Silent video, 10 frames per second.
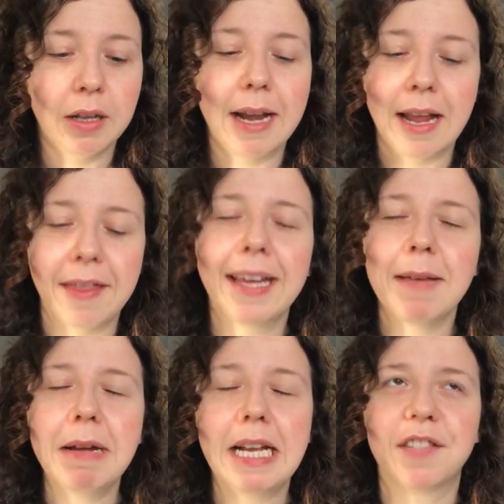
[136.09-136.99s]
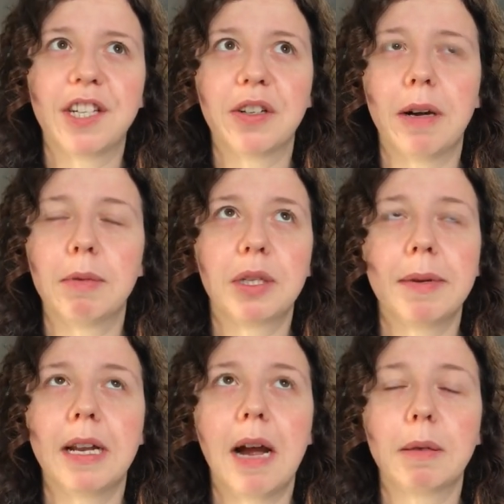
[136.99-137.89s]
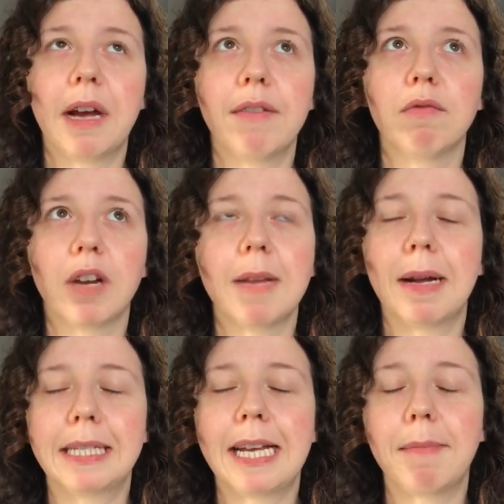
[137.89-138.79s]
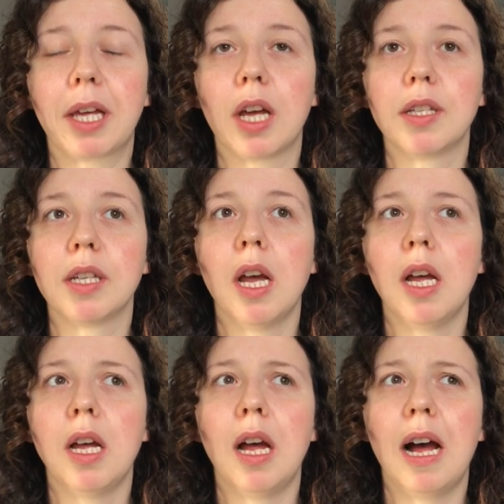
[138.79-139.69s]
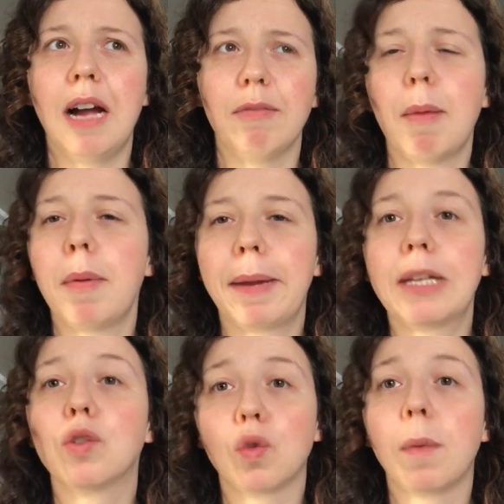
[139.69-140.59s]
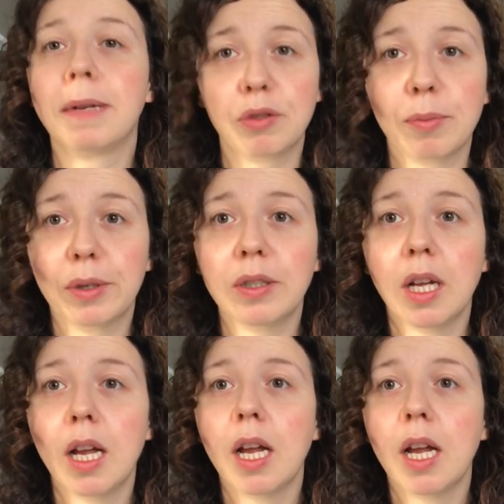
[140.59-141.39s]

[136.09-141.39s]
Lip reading: And I think in my last video, I was having a really bad day because I remember being so miserable.